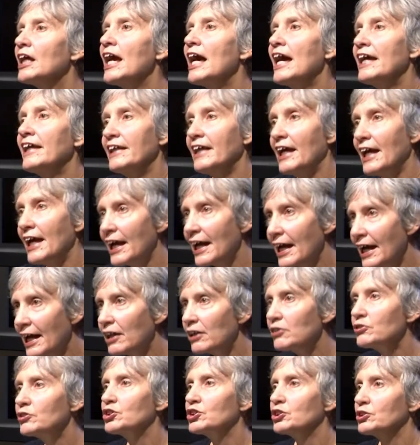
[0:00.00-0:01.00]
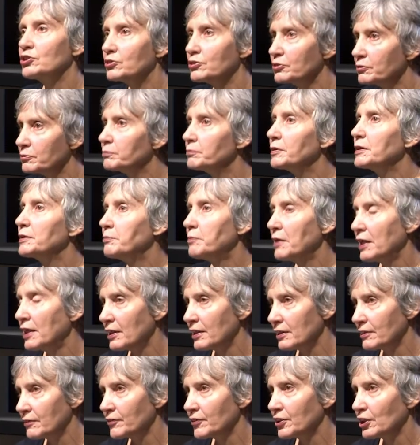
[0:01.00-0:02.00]
and how to be
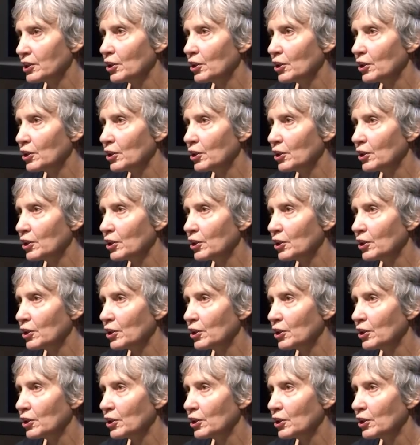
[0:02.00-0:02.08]
part of the